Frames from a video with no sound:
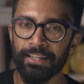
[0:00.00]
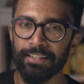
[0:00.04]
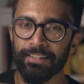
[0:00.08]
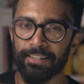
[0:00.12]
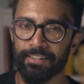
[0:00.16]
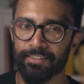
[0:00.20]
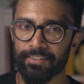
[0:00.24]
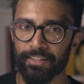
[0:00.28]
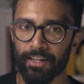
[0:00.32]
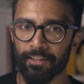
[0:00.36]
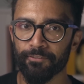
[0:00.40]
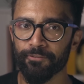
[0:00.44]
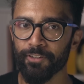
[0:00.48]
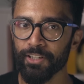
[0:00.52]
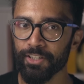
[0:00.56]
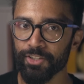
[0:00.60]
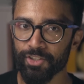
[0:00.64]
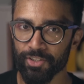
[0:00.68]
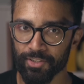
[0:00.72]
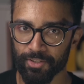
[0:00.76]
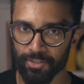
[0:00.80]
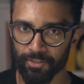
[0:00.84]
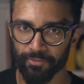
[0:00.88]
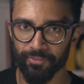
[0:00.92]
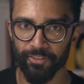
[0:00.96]
this
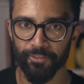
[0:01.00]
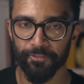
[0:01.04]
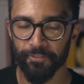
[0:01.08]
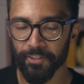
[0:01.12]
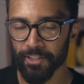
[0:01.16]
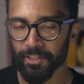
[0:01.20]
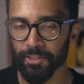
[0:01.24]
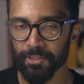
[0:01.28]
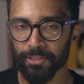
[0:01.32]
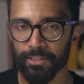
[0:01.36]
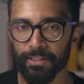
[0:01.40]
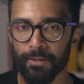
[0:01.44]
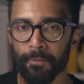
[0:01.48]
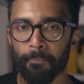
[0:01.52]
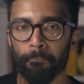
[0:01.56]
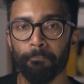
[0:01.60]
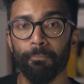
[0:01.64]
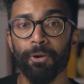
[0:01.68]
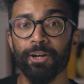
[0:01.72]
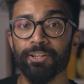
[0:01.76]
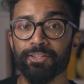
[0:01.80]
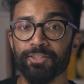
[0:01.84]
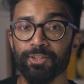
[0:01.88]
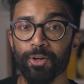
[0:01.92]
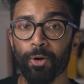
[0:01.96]
divergence of the field,
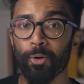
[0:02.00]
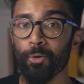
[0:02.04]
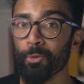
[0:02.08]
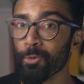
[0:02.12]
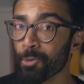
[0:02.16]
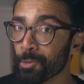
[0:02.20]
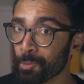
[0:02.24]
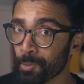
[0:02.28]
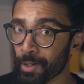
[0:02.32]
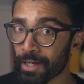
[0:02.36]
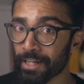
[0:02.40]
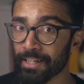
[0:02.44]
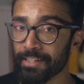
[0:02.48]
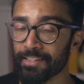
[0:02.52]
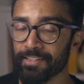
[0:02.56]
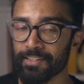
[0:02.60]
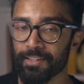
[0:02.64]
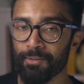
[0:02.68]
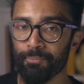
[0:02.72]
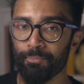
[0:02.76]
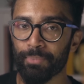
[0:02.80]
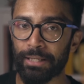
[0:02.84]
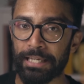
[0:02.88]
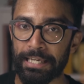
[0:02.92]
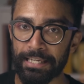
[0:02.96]
must always
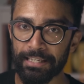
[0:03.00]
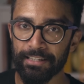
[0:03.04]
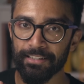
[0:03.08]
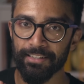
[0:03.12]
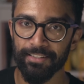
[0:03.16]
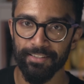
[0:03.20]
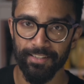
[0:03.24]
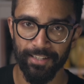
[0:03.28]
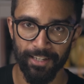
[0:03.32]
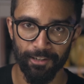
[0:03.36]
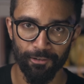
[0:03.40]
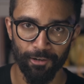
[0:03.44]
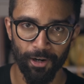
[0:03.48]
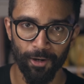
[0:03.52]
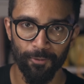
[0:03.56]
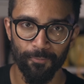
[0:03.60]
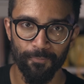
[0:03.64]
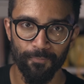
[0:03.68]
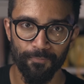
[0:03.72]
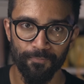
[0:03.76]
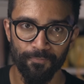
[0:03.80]
be zero.